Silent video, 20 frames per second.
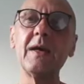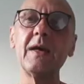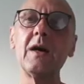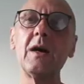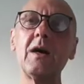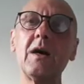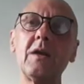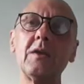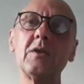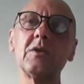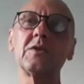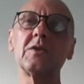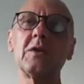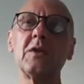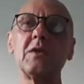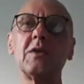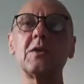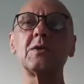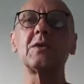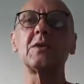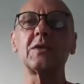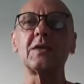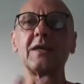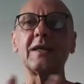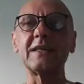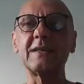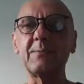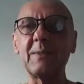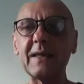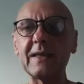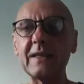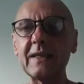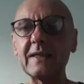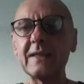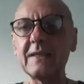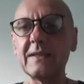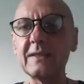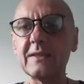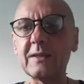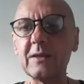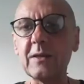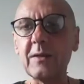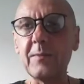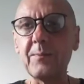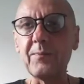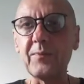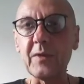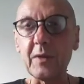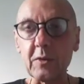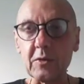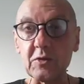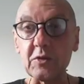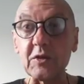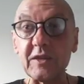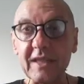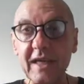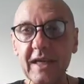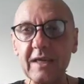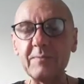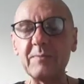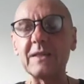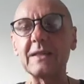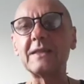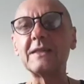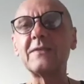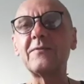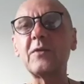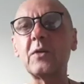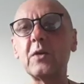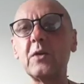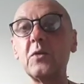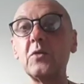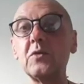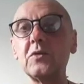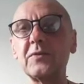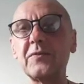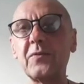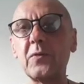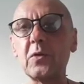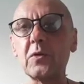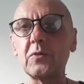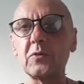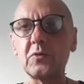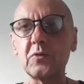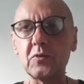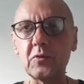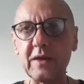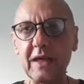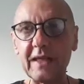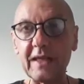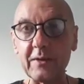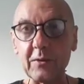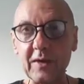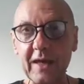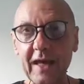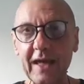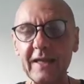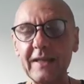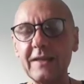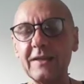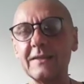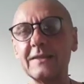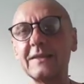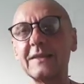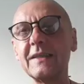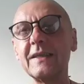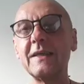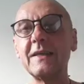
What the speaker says: Another aspect that is another time that is very useful to get a guidance,